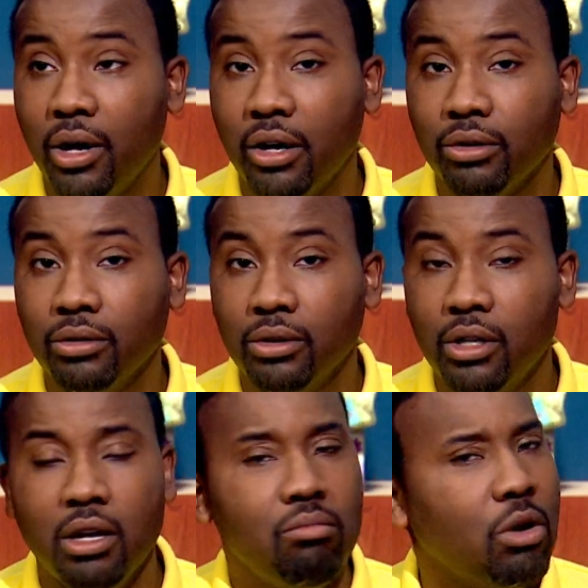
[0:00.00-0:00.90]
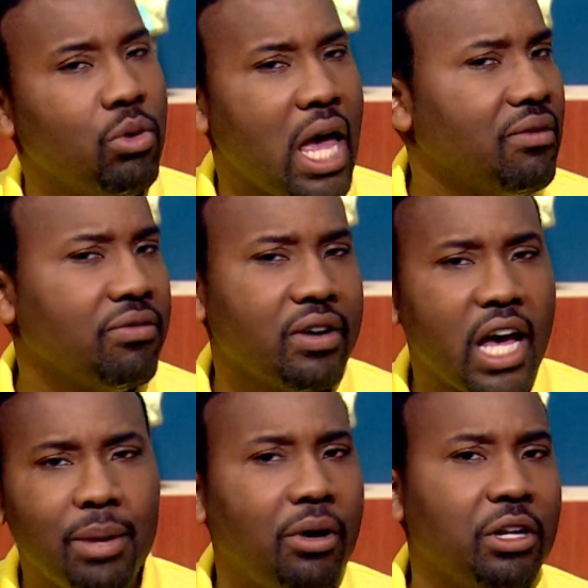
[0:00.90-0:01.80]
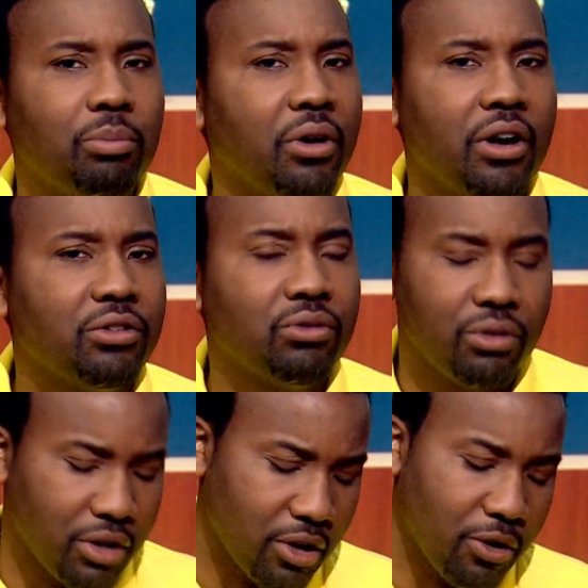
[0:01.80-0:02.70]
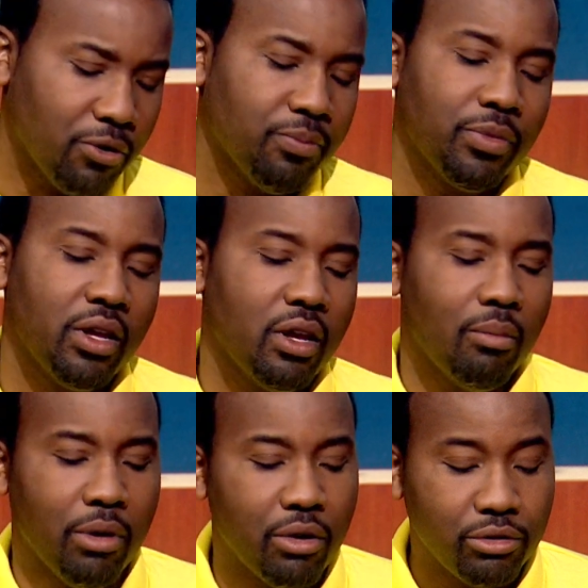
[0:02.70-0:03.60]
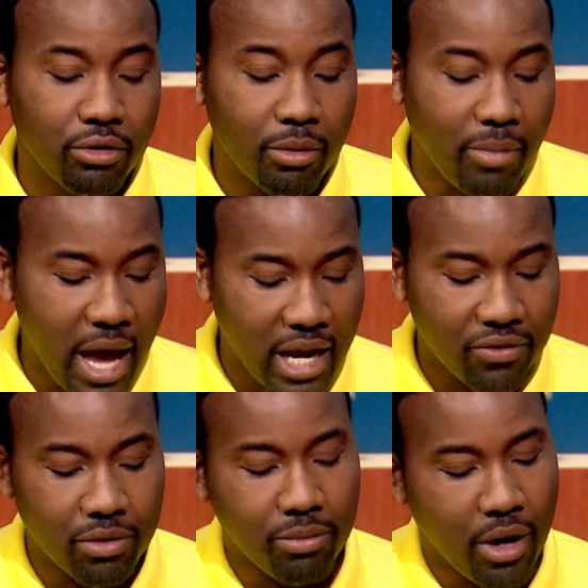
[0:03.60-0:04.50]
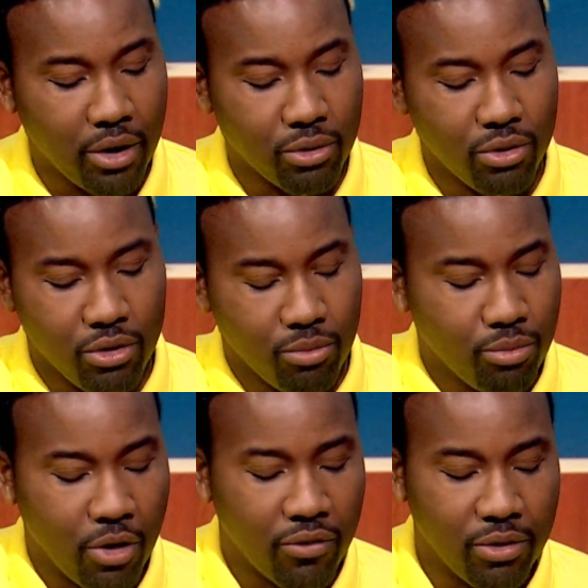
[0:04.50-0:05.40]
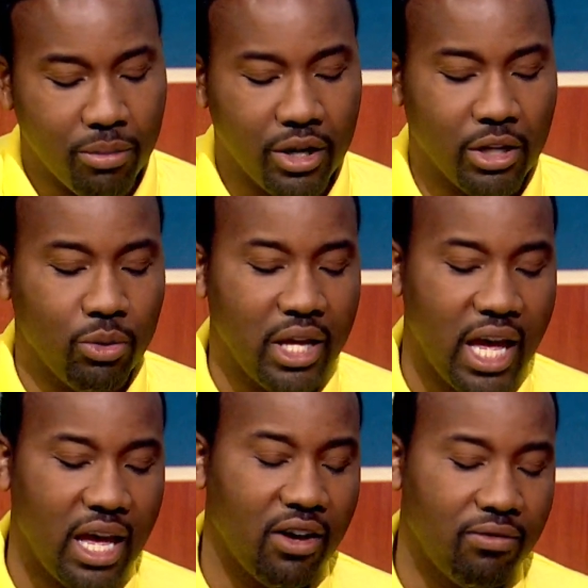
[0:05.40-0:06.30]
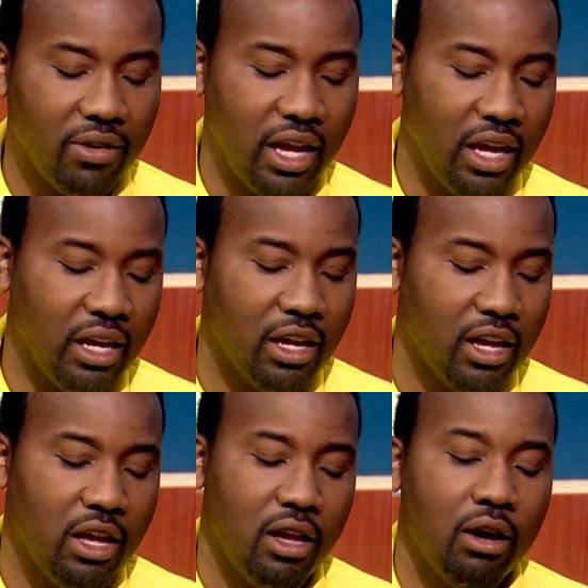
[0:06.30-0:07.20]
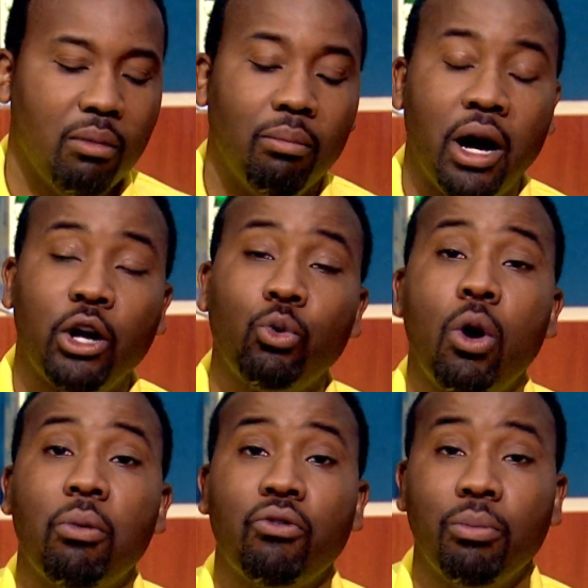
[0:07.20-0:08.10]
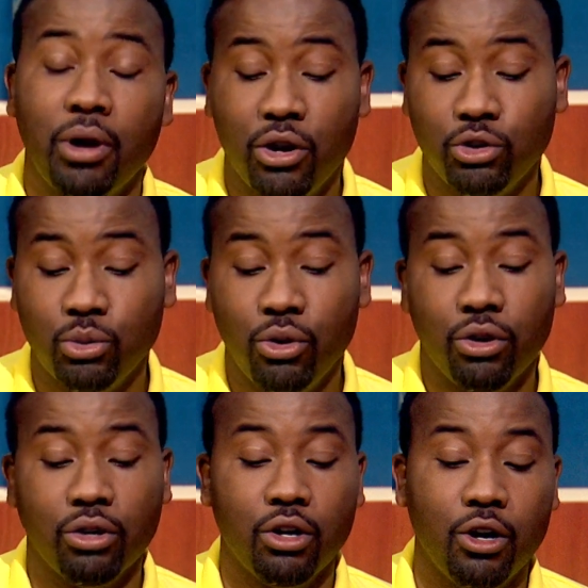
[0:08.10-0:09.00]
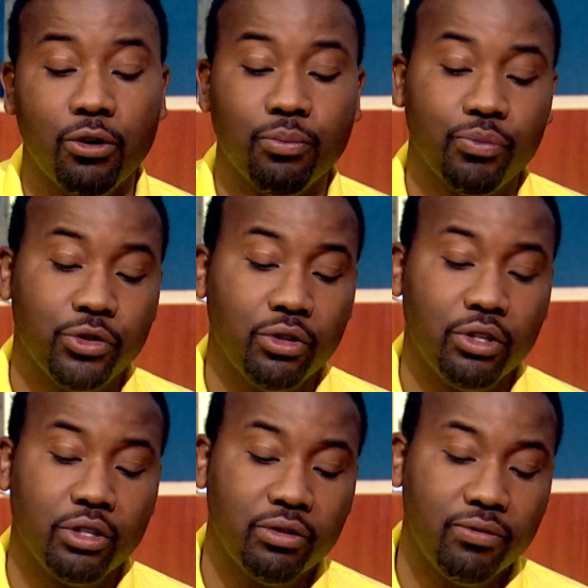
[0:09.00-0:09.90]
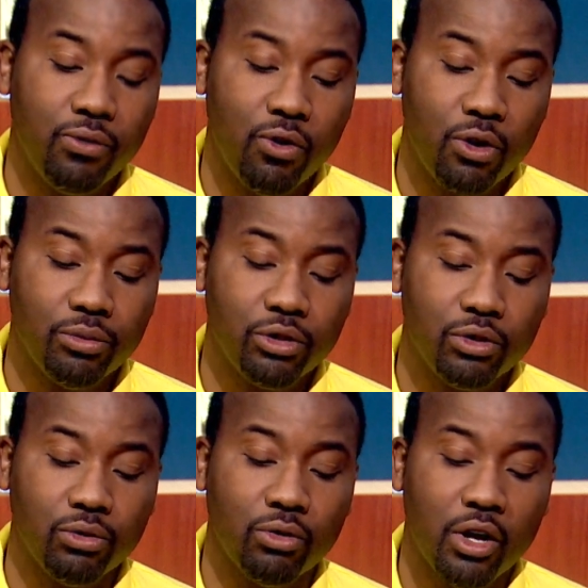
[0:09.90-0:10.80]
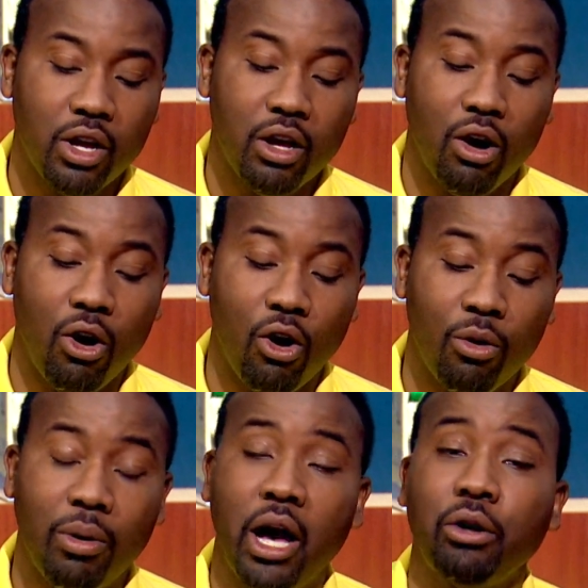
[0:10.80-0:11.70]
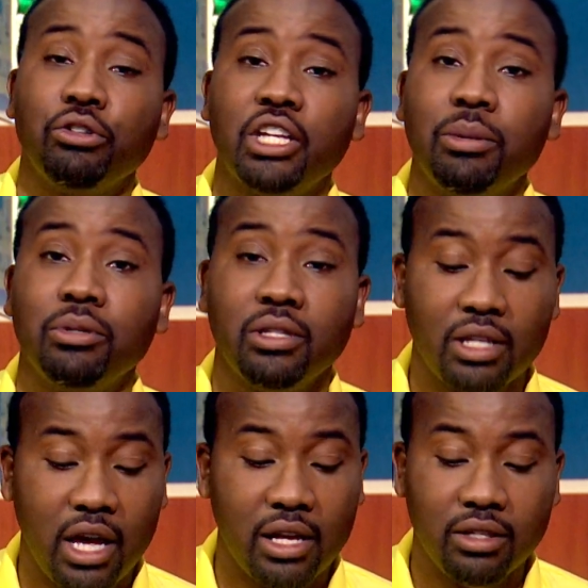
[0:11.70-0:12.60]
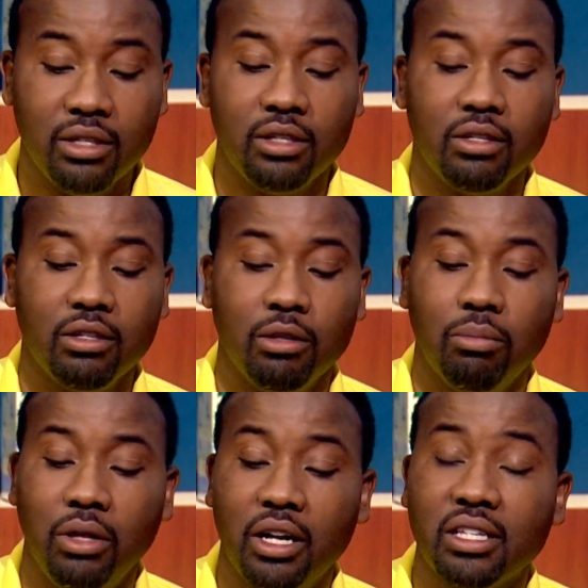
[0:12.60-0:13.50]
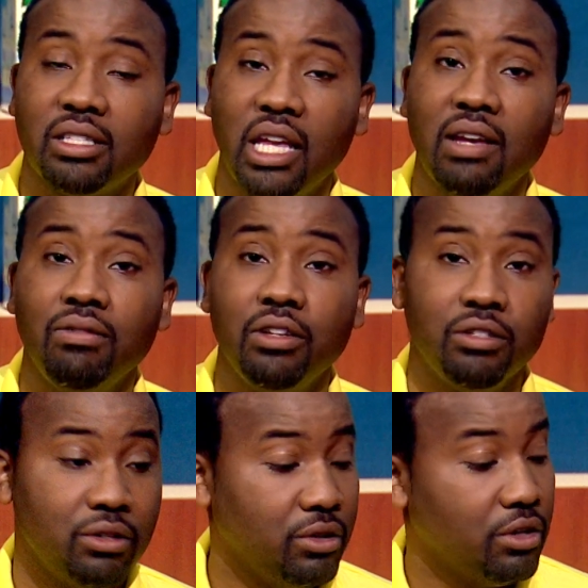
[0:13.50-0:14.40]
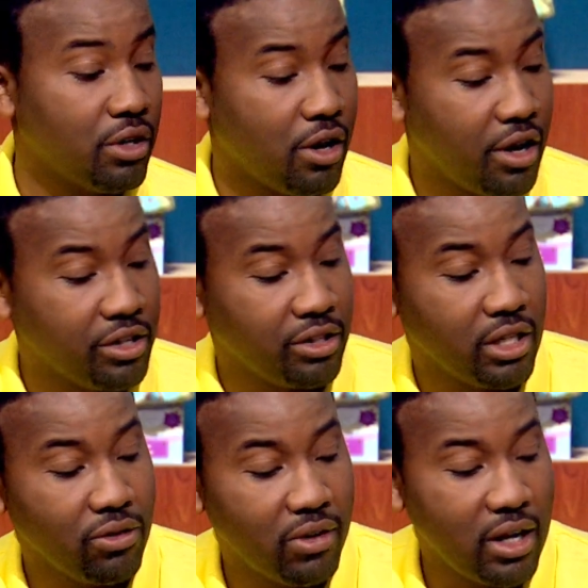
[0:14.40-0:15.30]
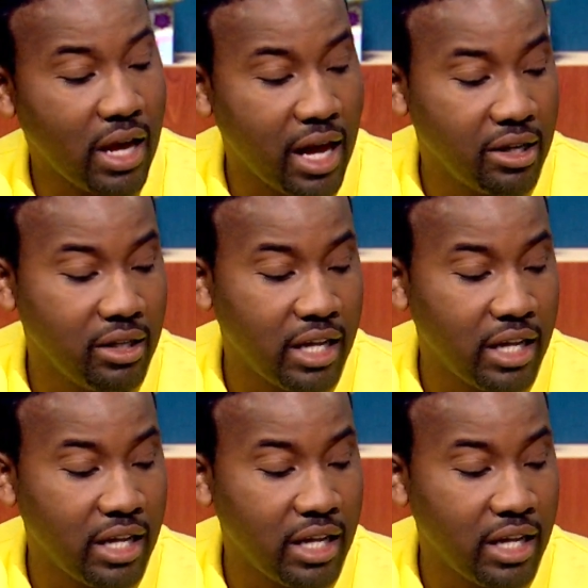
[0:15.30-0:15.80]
the bottle. But we haven't forgot about the parents on the go. Built into the back of the bottle of the bunny, we have a bottle warmer for parents who are on the go. So this conforms to all bottle shapes and sizes, plugs safely into your car's cigarette lighter